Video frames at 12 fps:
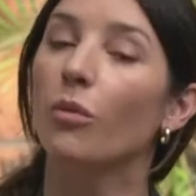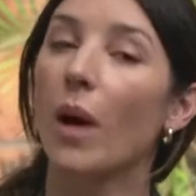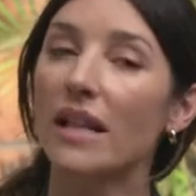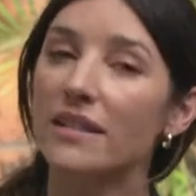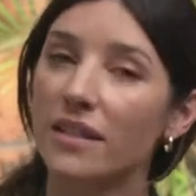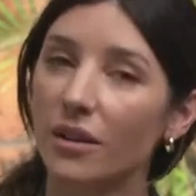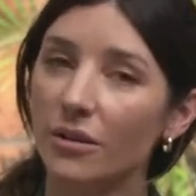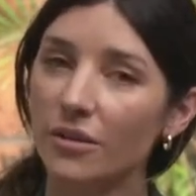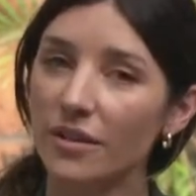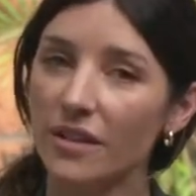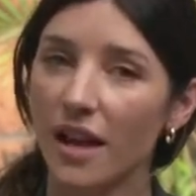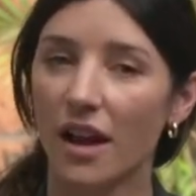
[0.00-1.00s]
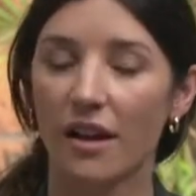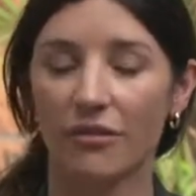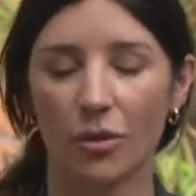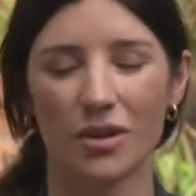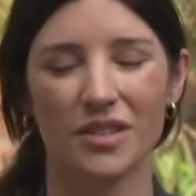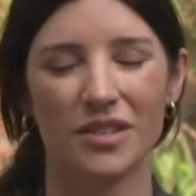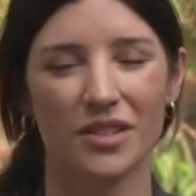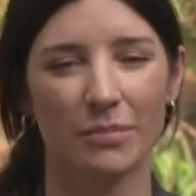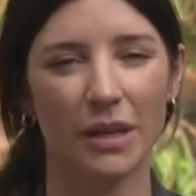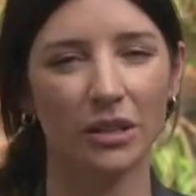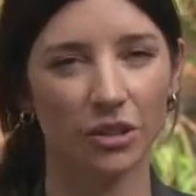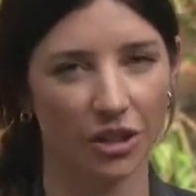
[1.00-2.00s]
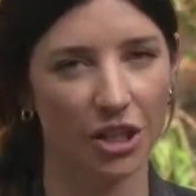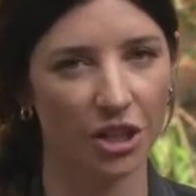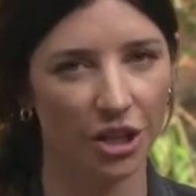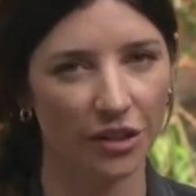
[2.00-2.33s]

of whetstones. Of course, there's a big learning